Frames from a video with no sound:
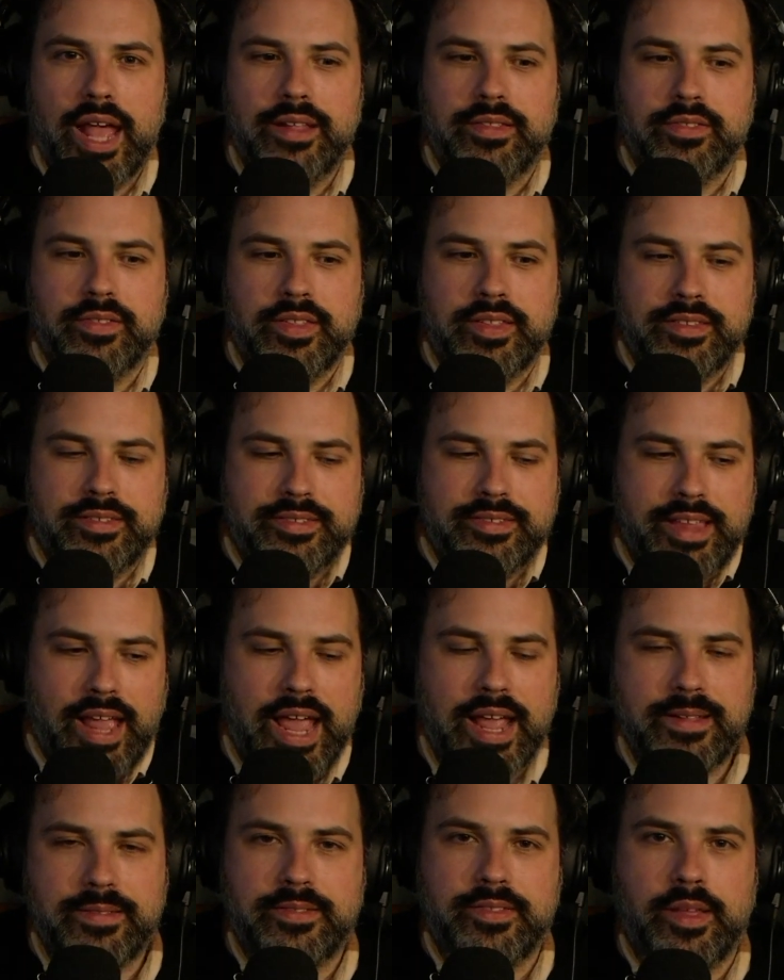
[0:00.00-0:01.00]
It's these
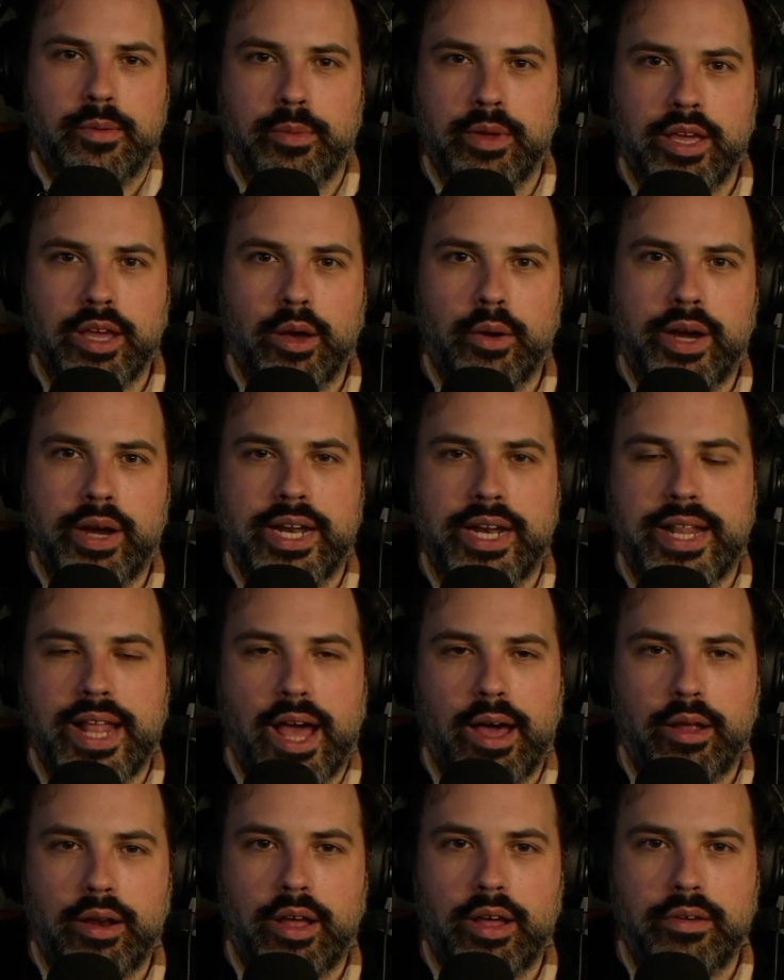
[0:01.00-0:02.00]
states that we go in and
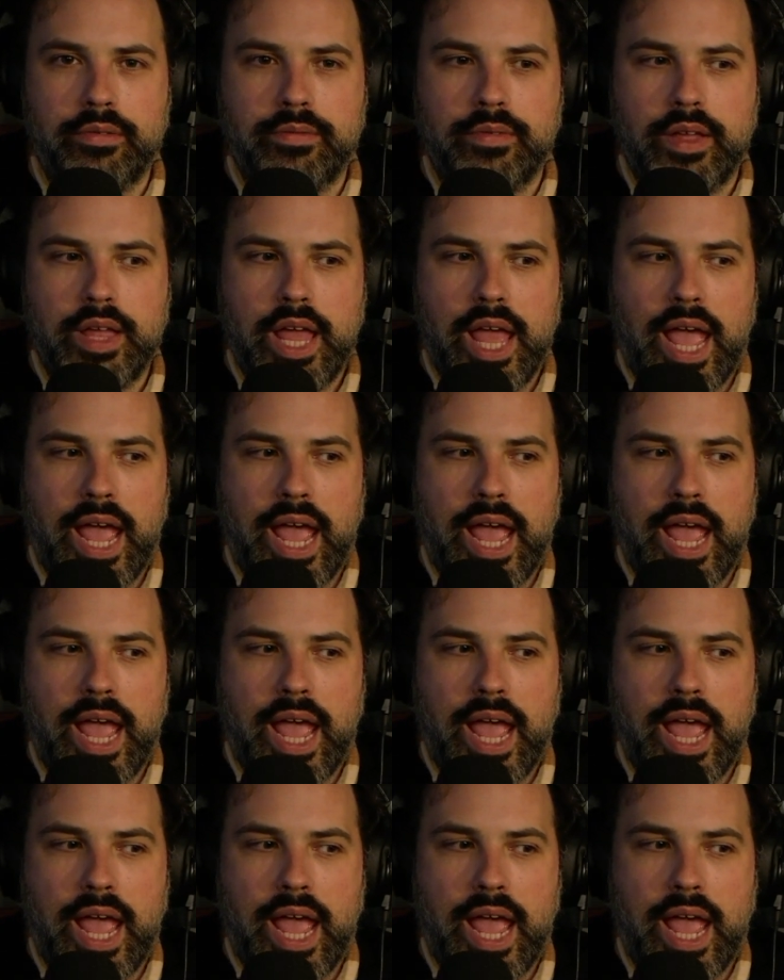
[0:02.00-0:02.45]
out of.